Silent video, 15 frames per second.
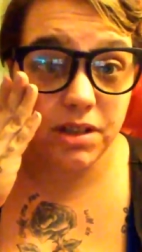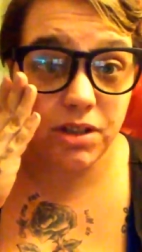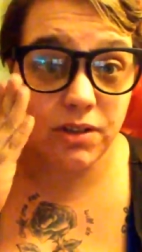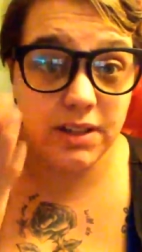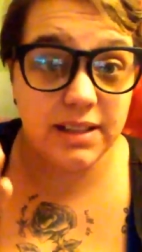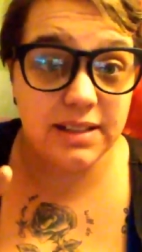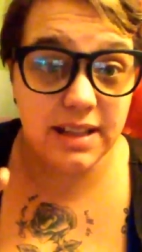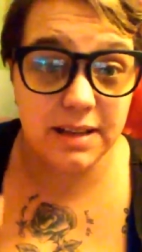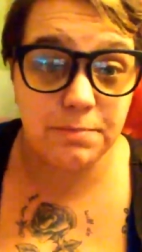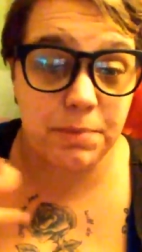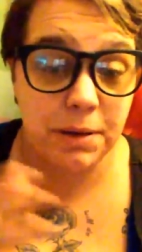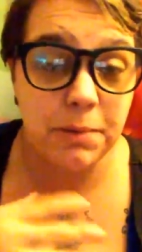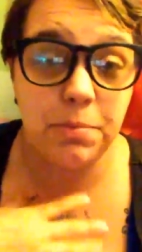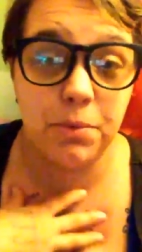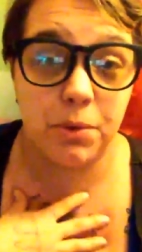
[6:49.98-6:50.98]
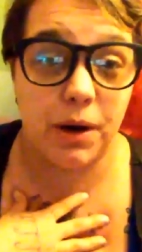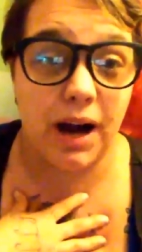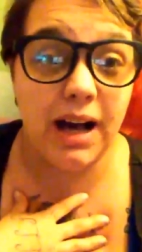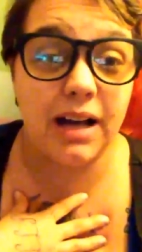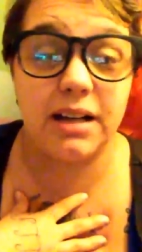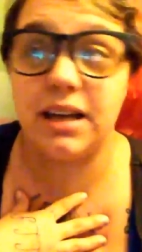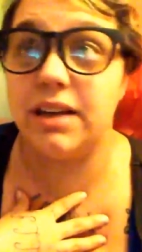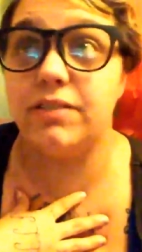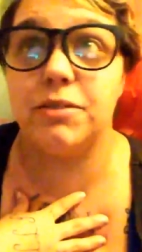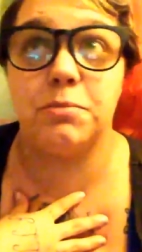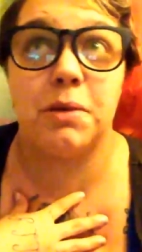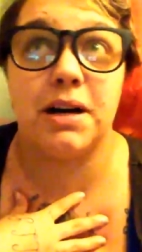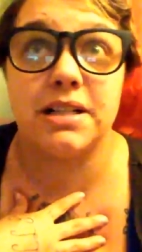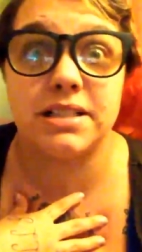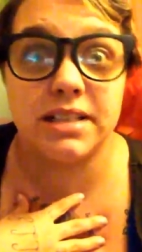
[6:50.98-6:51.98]
you need people, even
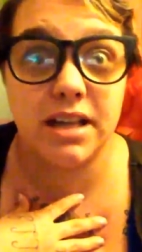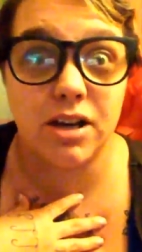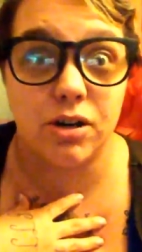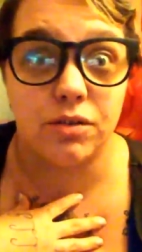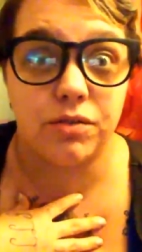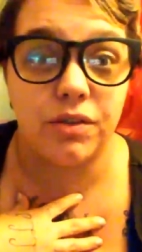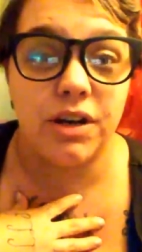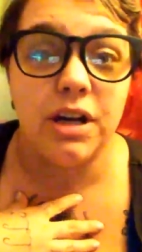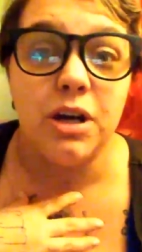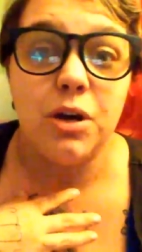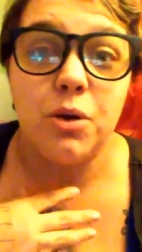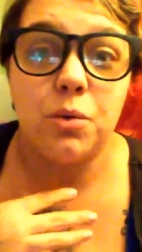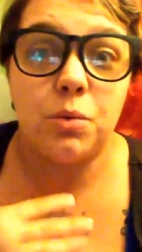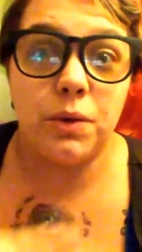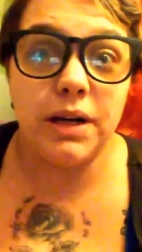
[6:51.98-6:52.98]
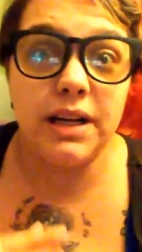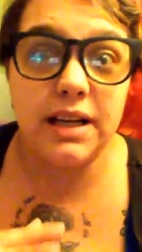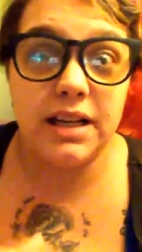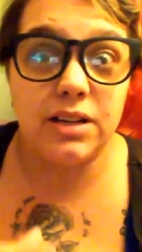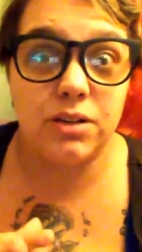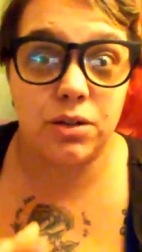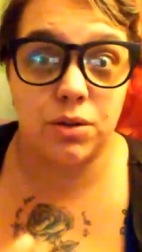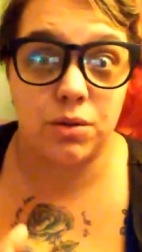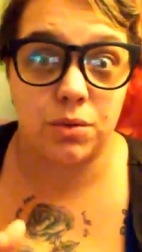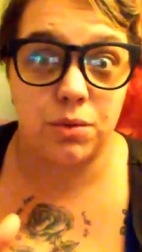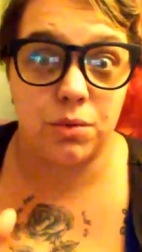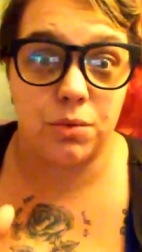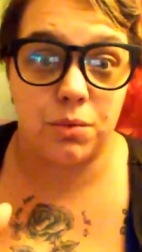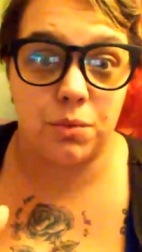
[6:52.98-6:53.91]
myself, we need to,